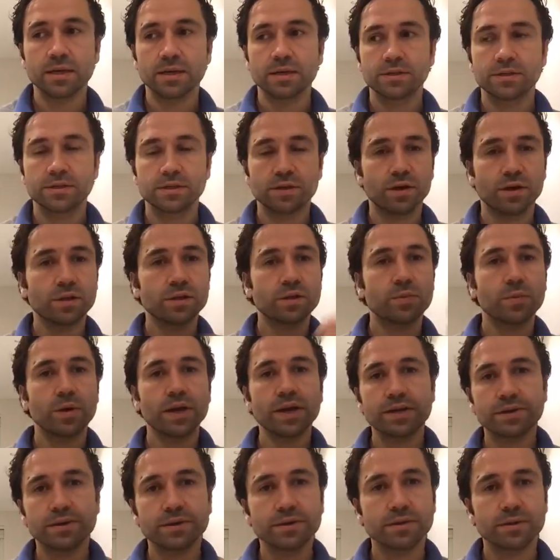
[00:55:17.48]
The only
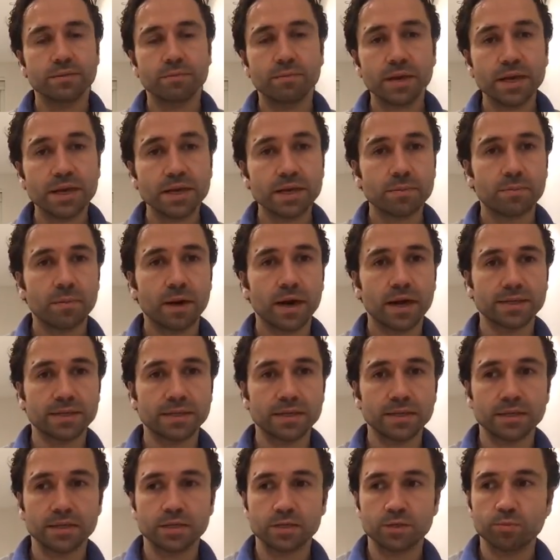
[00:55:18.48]
way you're going to make
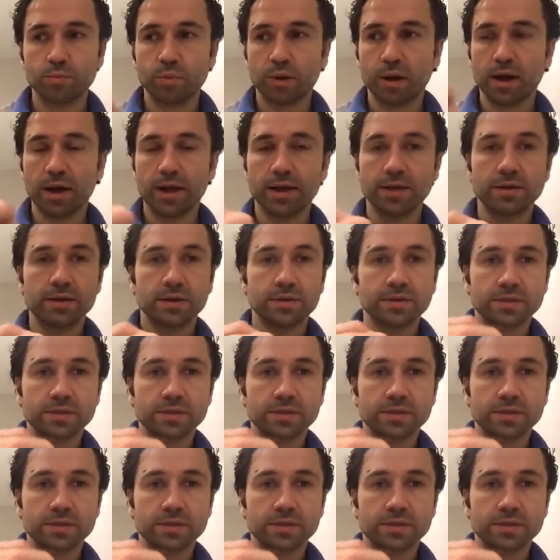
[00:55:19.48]
money is by